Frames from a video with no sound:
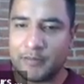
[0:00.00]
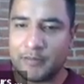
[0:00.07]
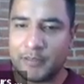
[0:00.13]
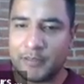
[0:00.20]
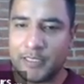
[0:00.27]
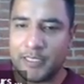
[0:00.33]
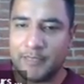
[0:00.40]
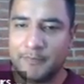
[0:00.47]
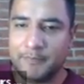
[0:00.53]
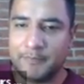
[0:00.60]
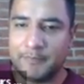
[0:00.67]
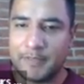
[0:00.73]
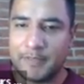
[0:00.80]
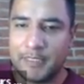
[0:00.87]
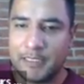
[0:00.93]
Okay,
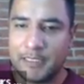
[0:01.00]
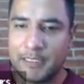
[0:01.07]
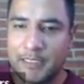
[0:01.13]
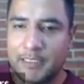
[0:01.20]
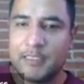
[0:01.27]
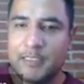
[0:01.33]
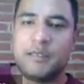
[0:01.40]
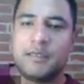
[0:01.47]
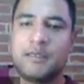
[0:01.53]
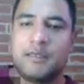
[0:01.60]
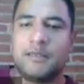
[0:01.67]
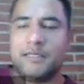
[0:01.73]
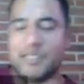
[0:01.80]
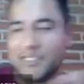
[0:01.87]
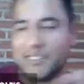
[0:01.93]

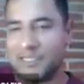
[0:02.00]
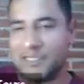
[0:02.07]
this